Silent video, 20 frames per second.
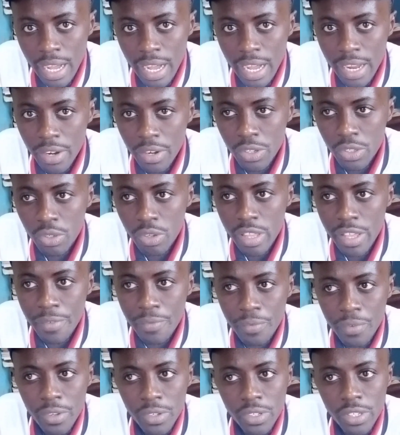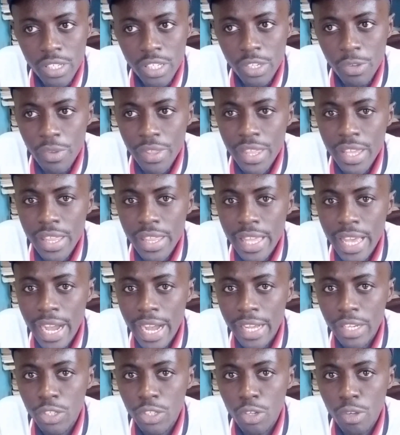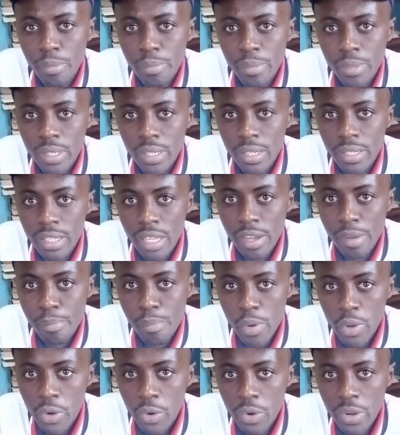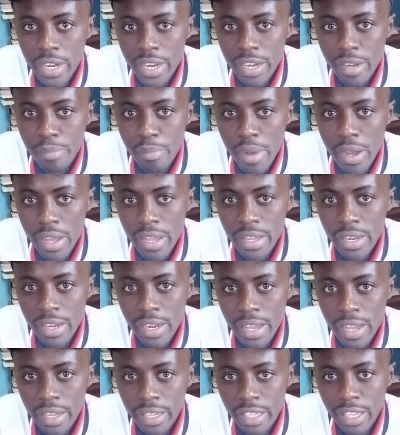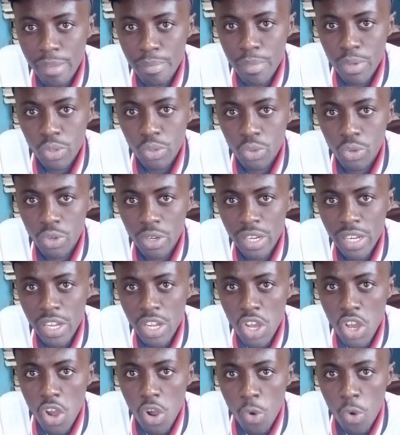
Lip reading: and also the forces within the atoms is borrowed in chemistry,